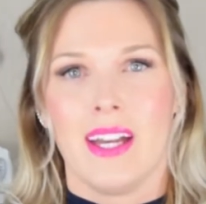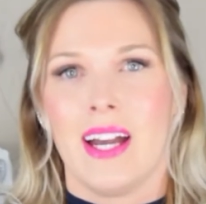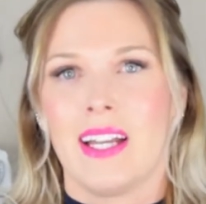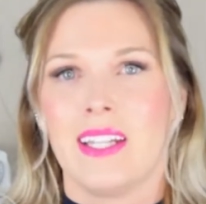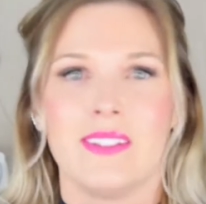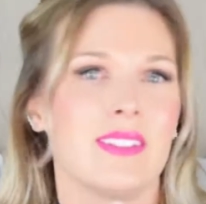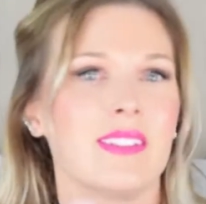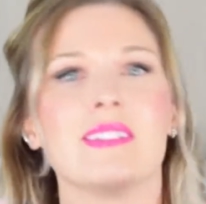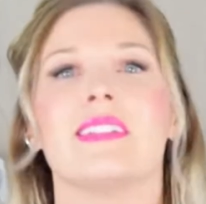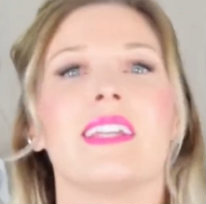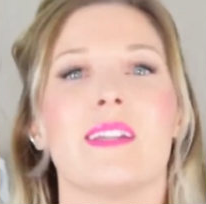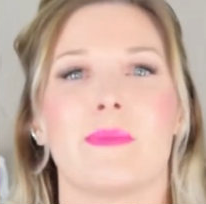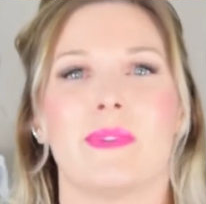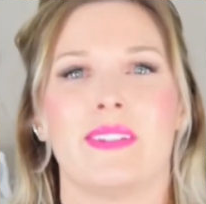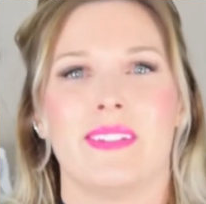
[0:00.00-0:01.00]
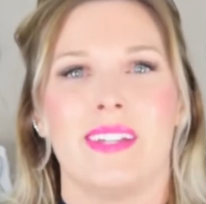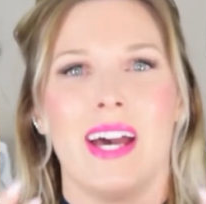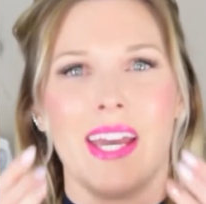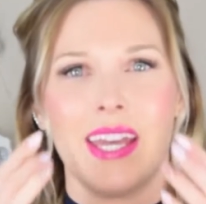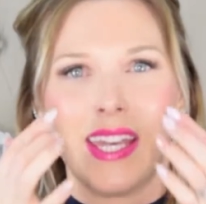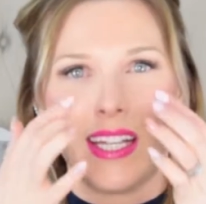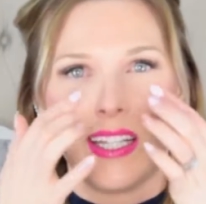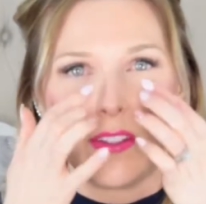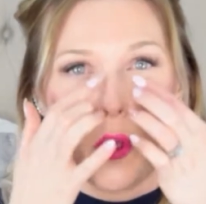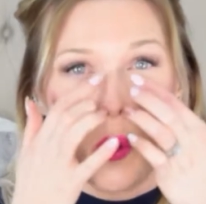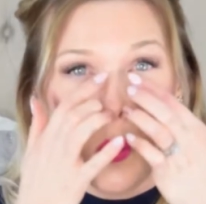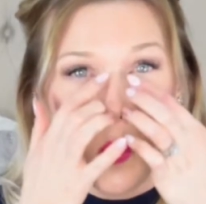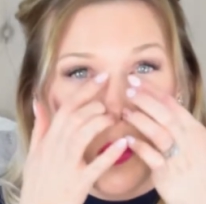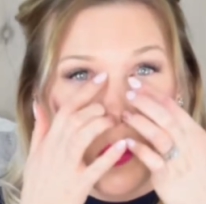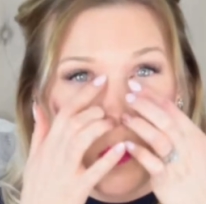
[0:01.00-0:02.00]
and it was a silly mistake, and it's
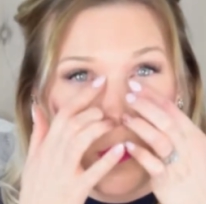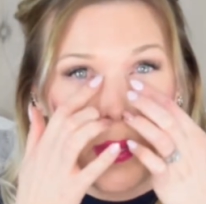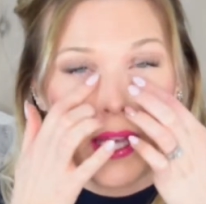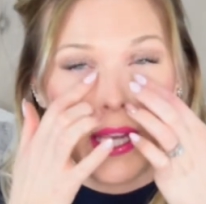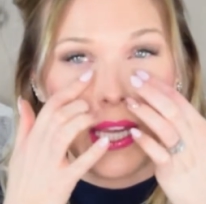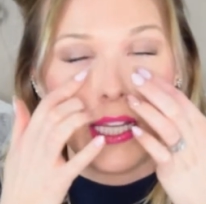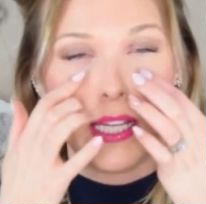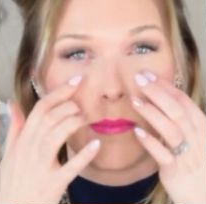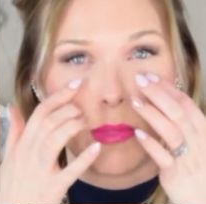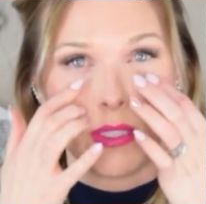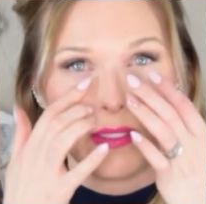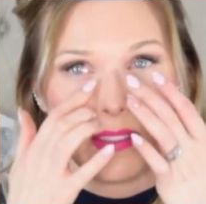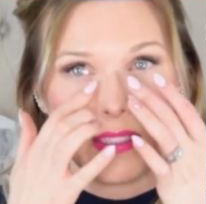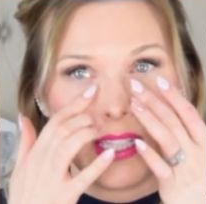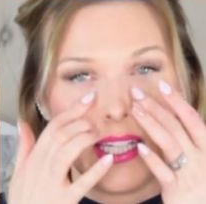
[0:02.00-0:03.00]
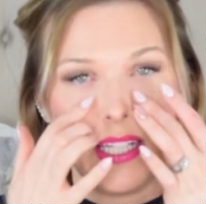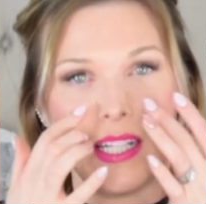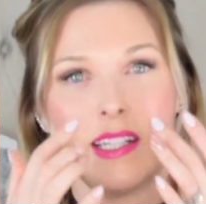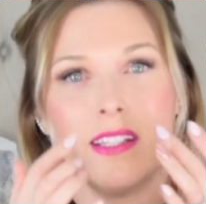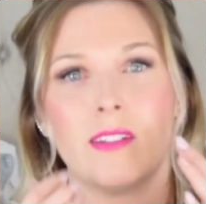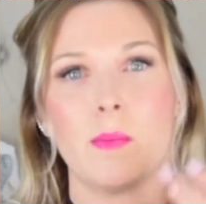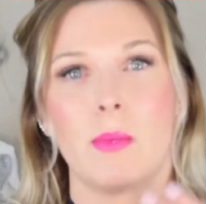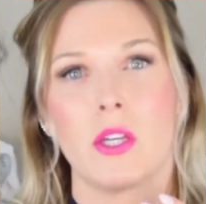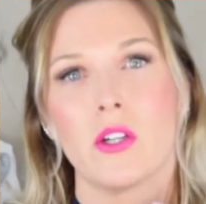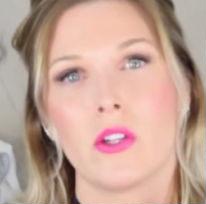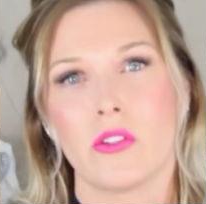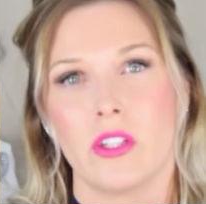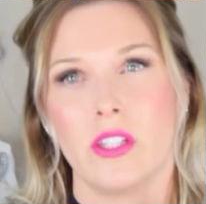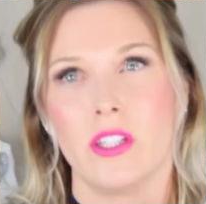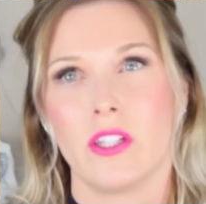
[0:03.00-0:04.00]
all peeling my skin, and it's
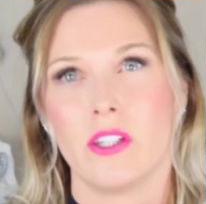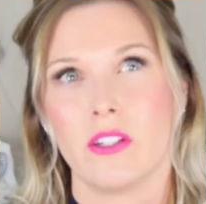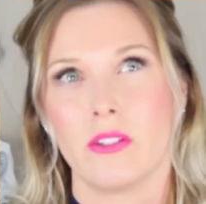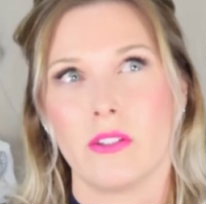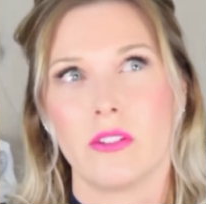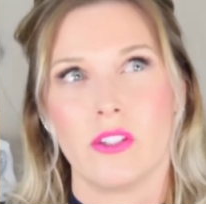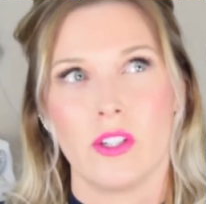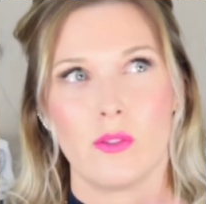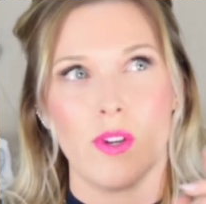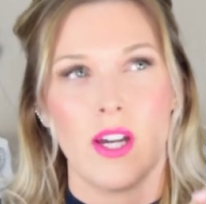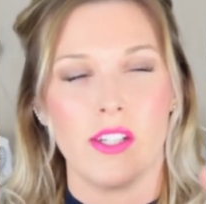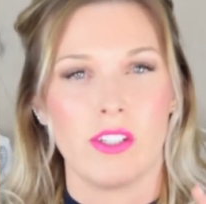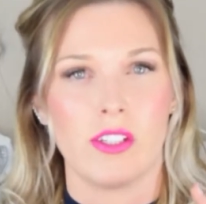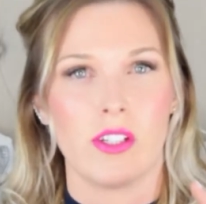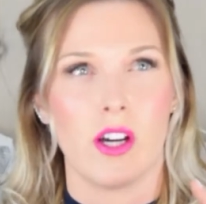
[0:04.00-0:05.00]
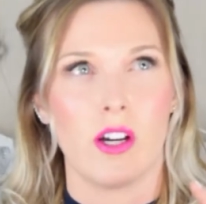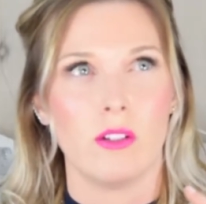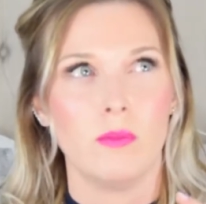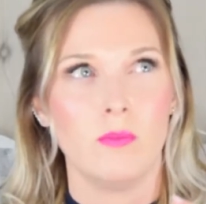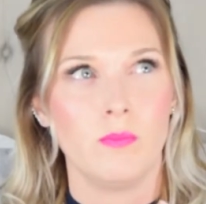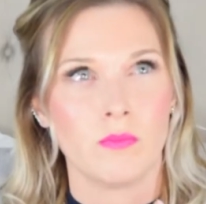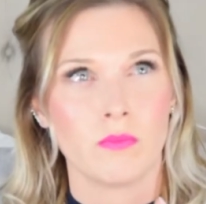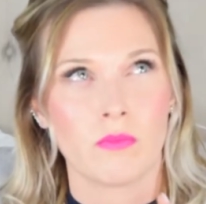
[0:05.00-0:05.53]
because I used a retinol.